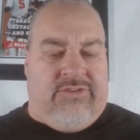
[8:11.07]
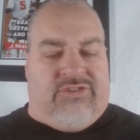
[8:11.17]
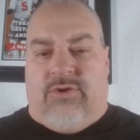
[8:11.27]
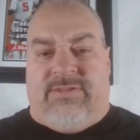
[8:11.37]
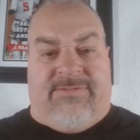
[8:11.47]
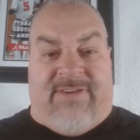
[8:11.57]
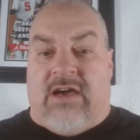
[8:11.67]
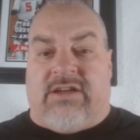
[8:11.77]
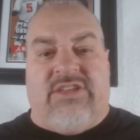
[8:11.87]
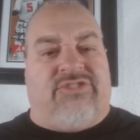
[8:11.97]
So the
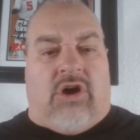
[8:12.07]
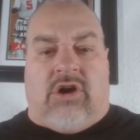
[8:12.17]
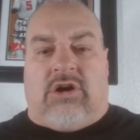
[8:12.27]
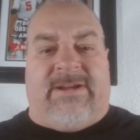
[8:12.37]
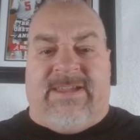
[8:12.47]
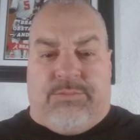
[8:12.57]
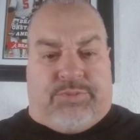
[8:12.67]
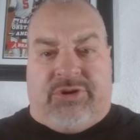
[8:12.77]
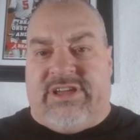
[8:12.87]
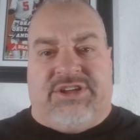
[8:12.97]
Falcons are in
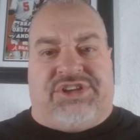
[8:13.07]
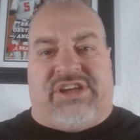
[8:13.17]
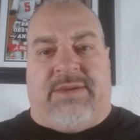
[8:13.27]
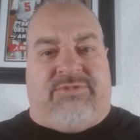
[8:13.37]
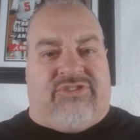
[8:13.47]
pretty good shape